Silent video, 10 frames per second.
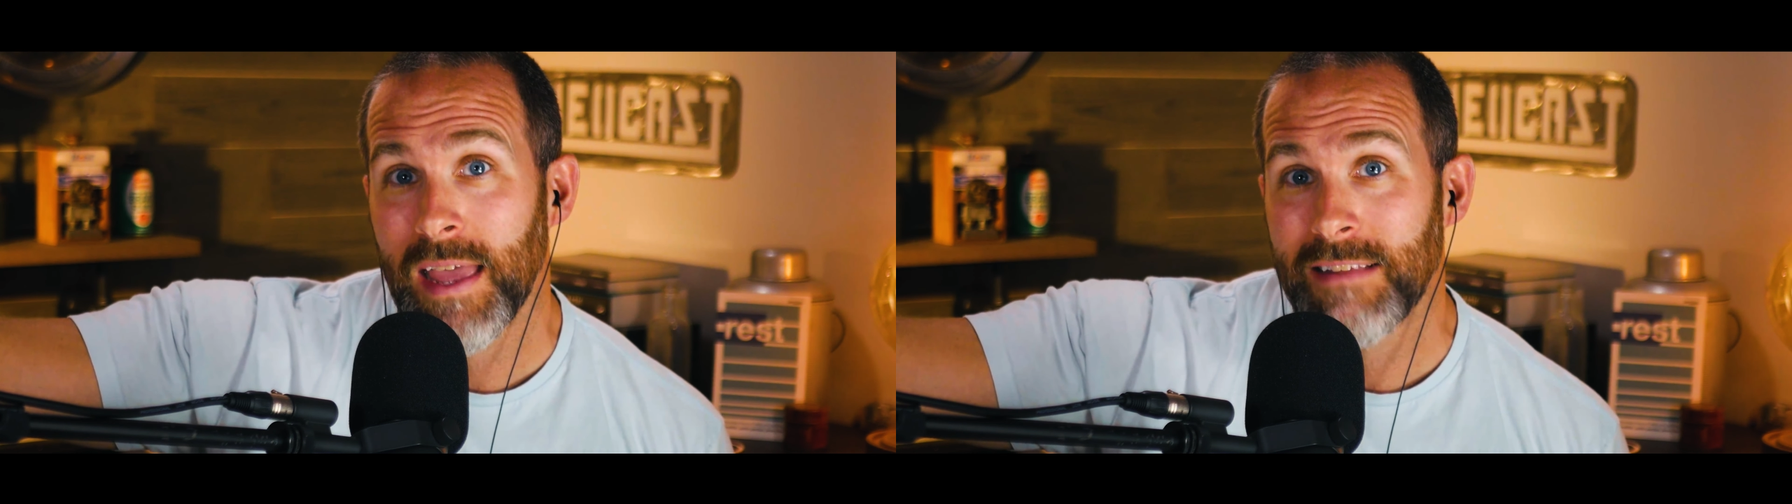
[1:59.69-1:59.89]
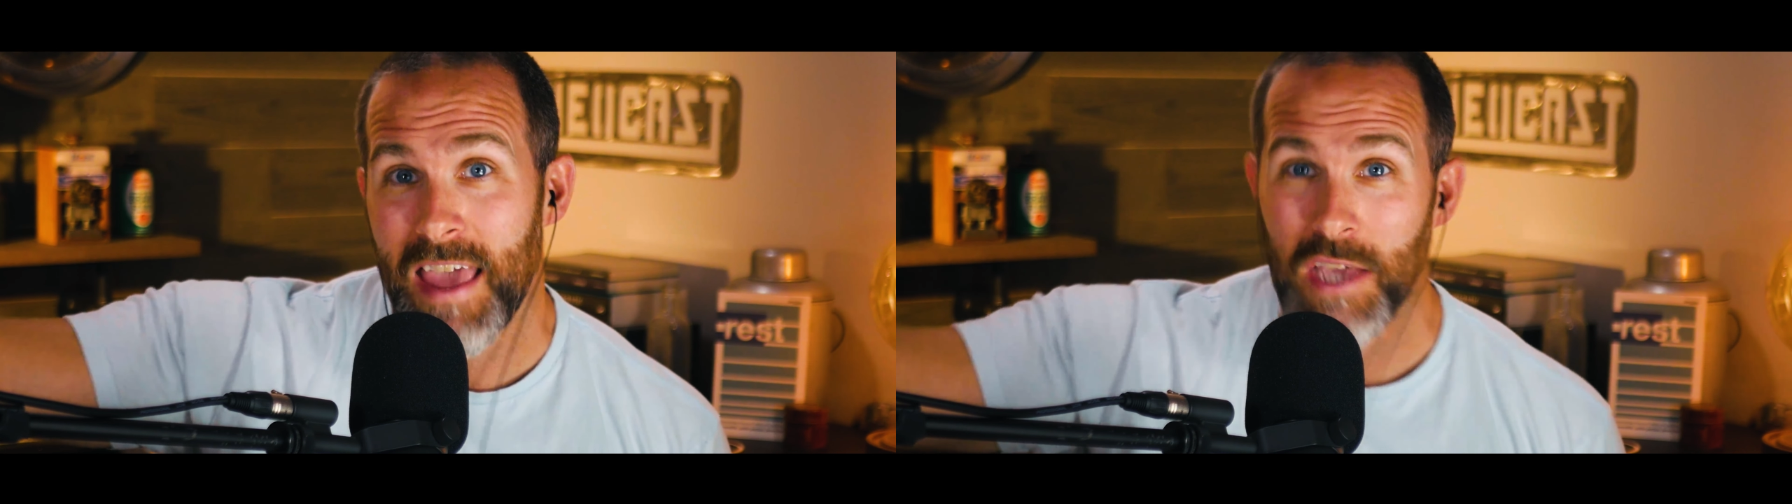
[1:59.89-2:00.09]

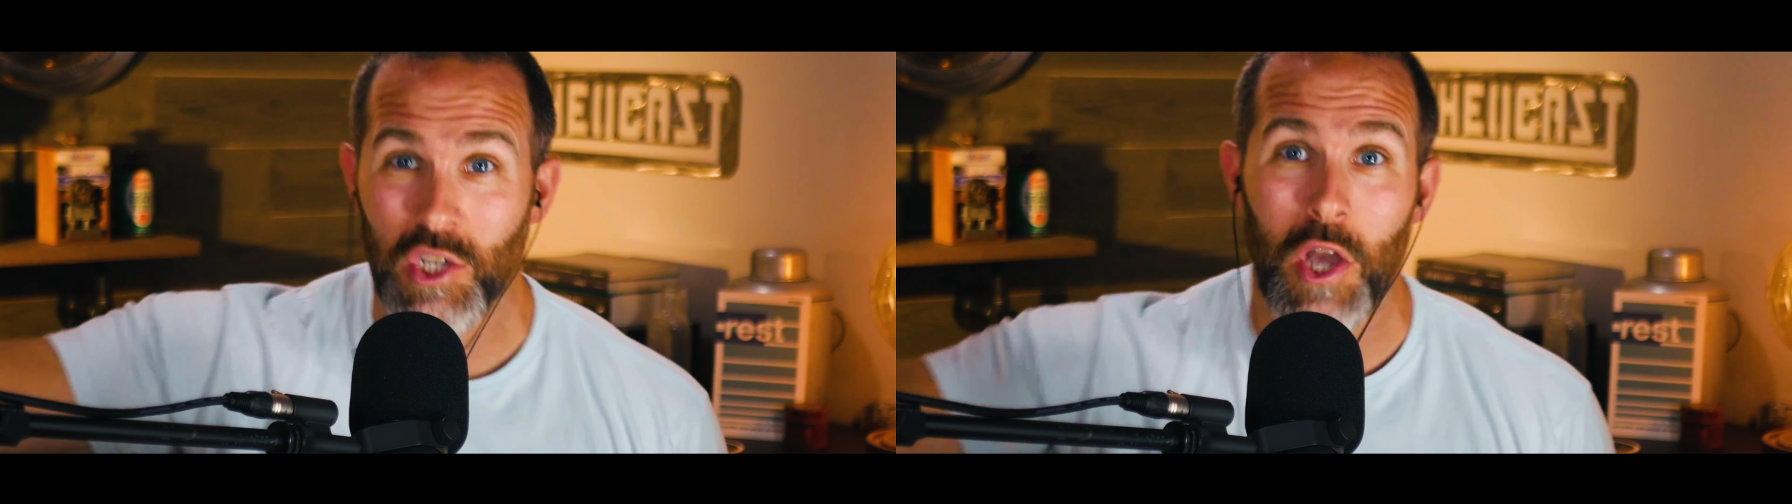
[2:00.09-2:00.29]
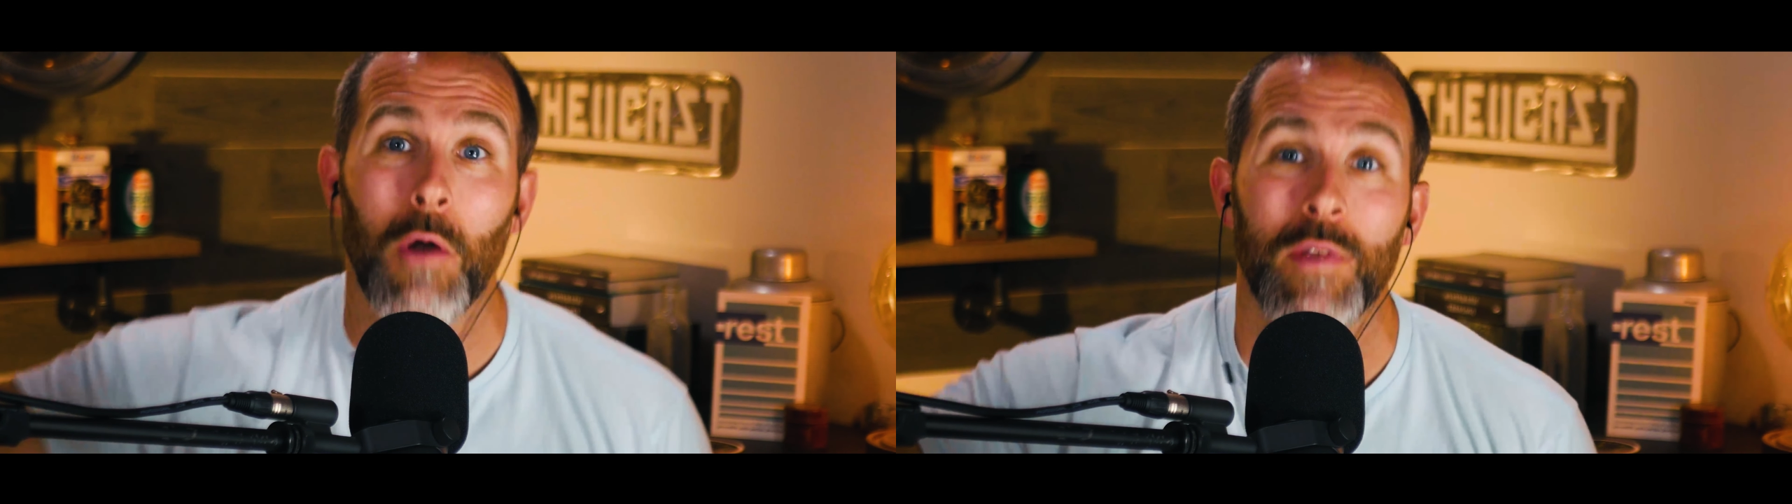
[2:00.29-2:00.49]
and take
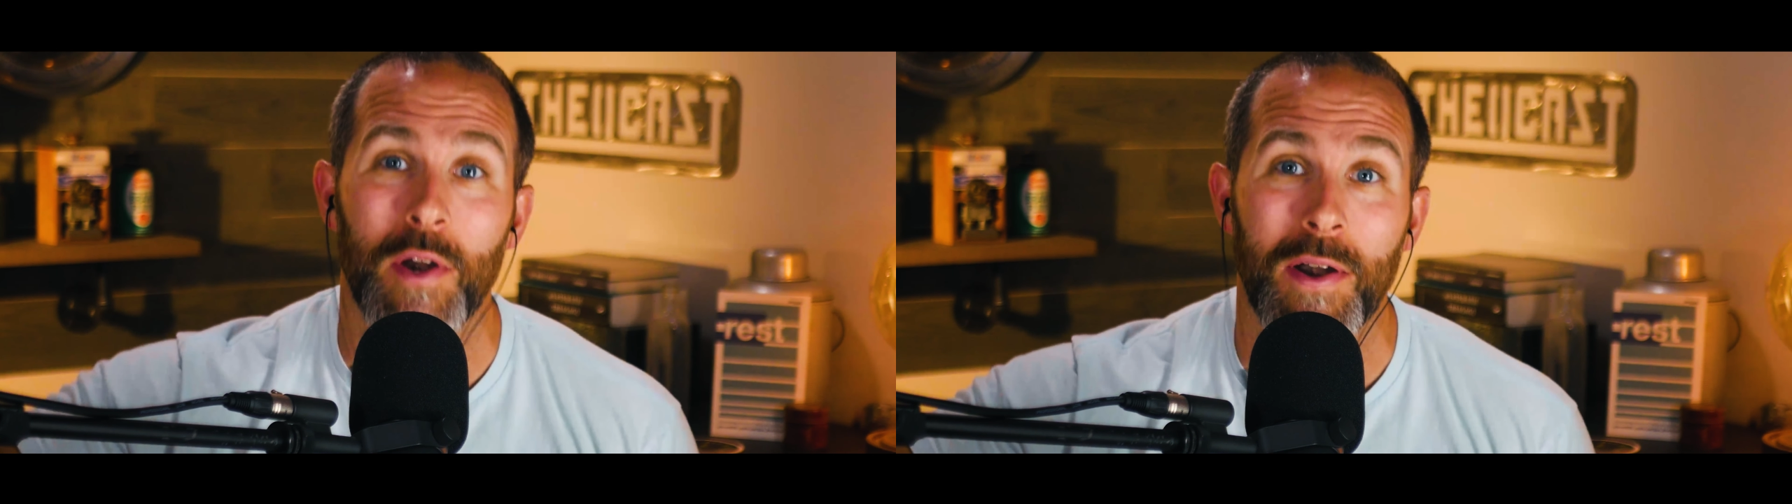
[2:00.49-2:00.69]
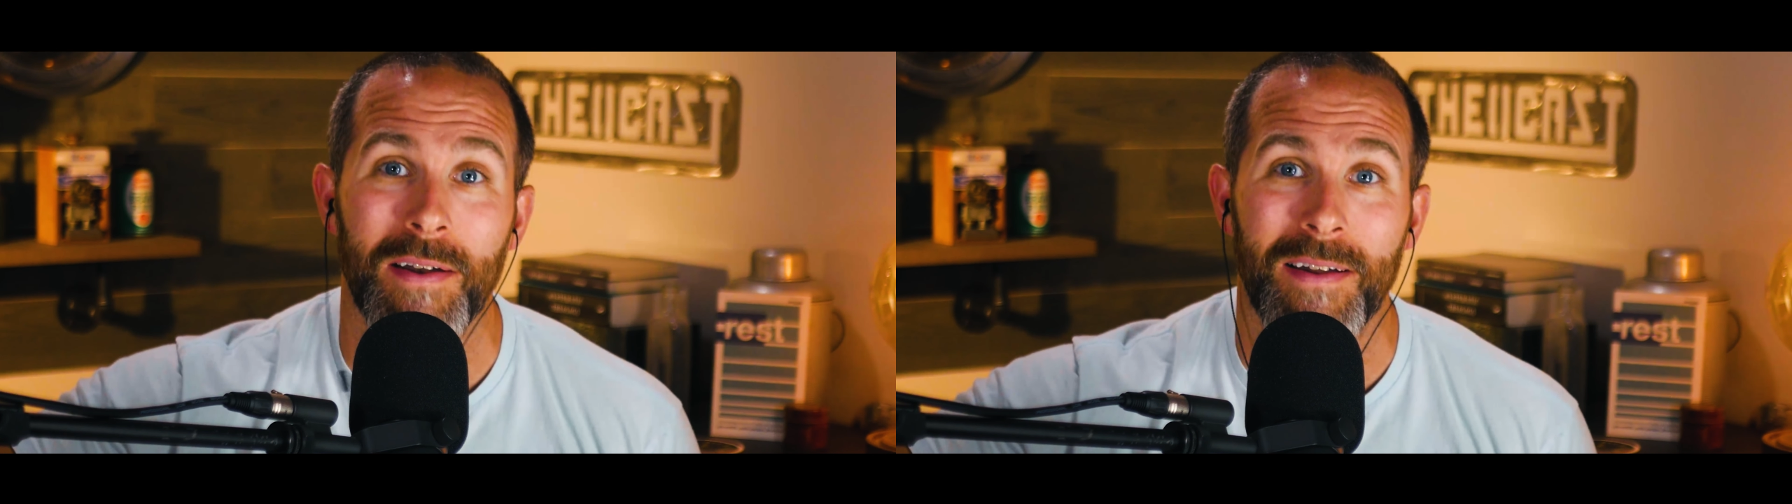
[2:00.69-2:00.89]

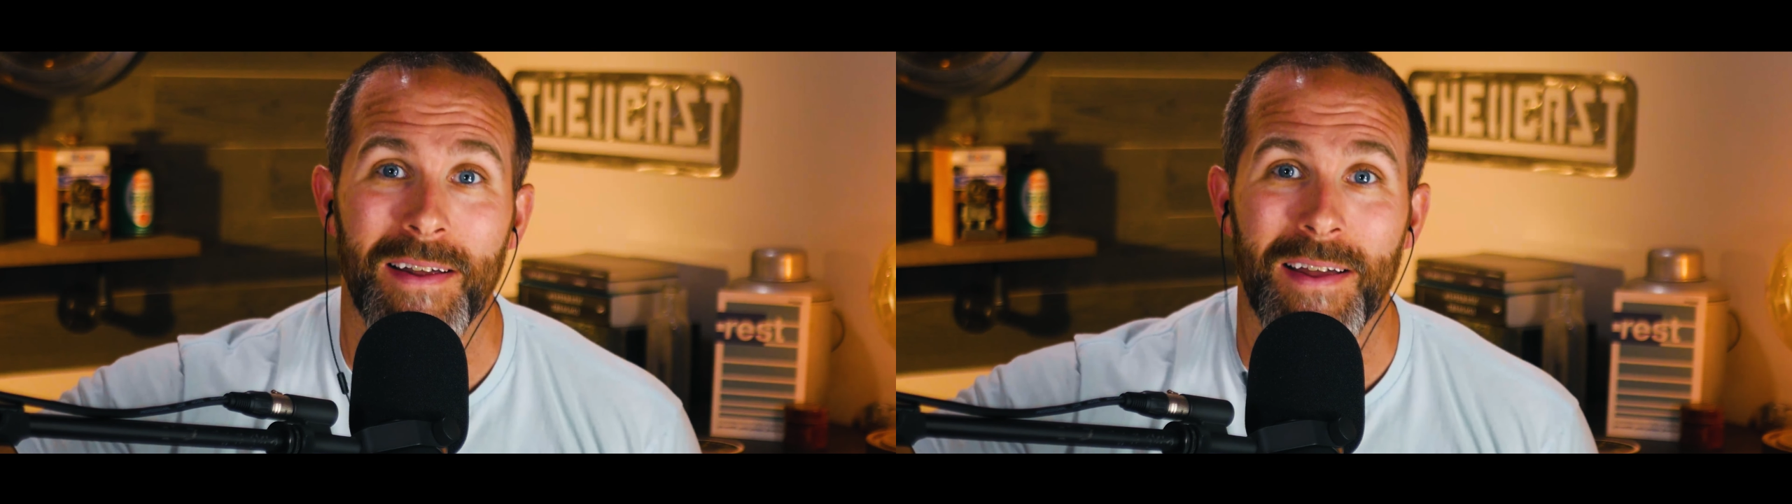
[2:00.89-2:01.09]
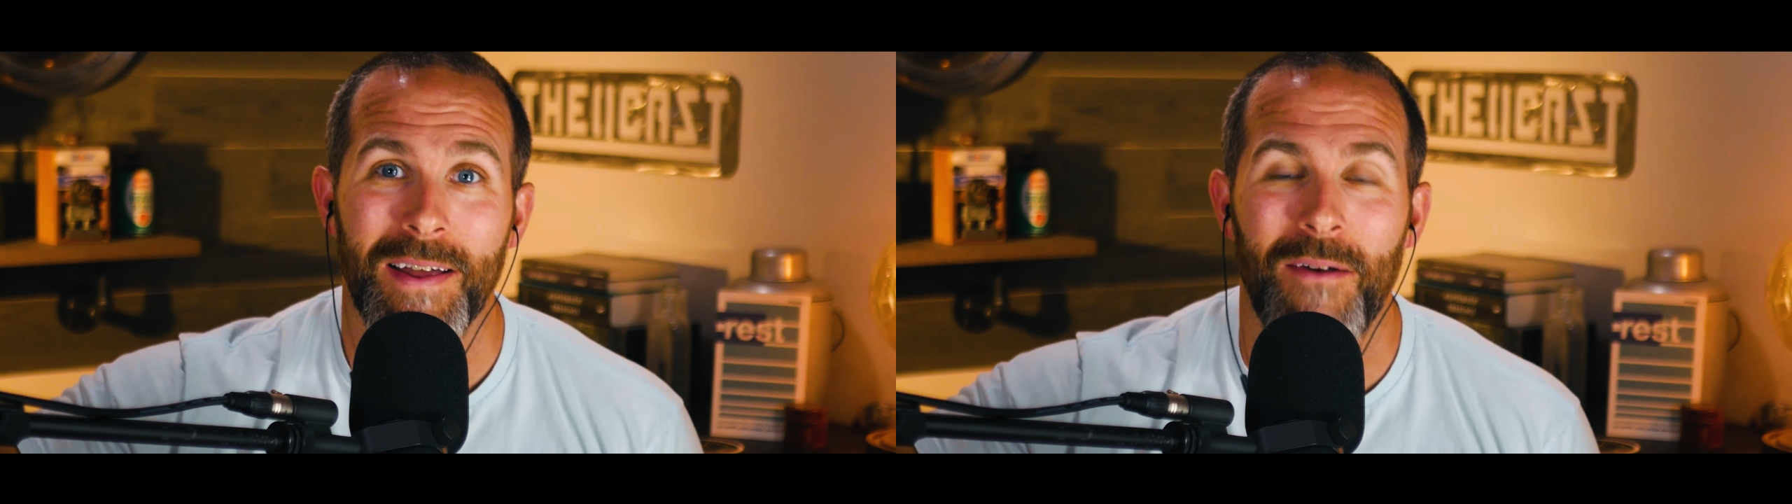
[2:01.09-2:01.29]
shelter,
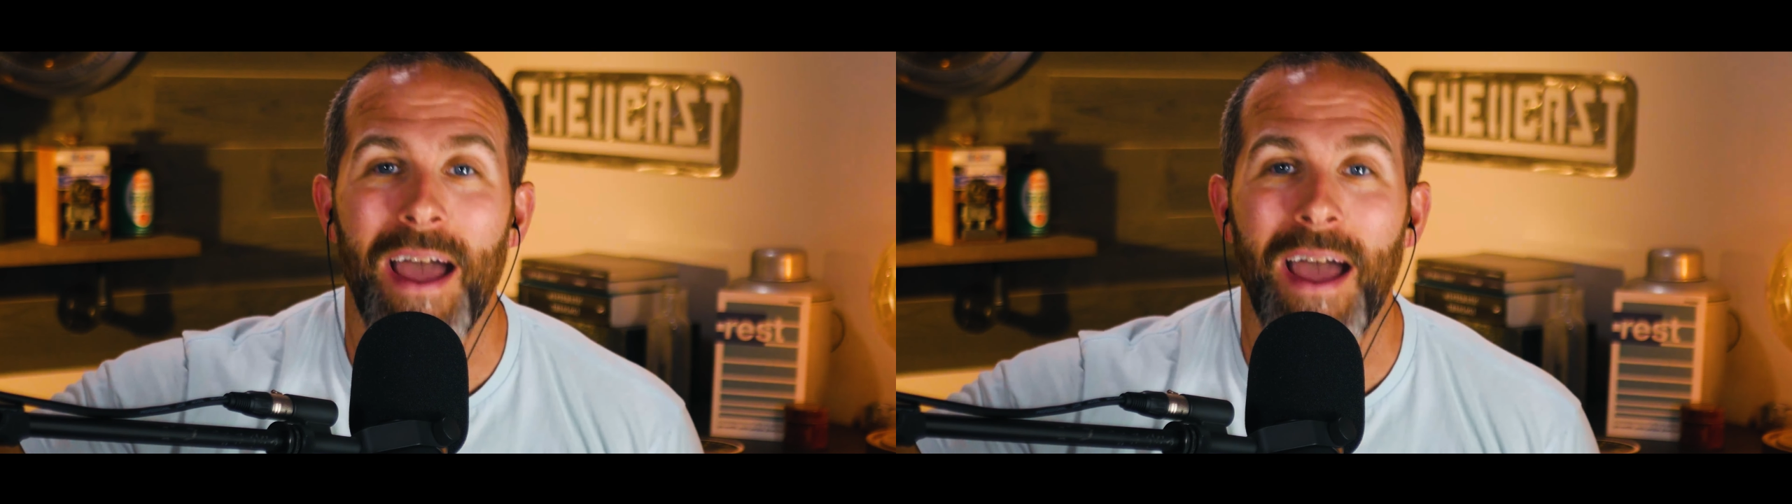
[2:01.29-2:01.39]
mm-hmm.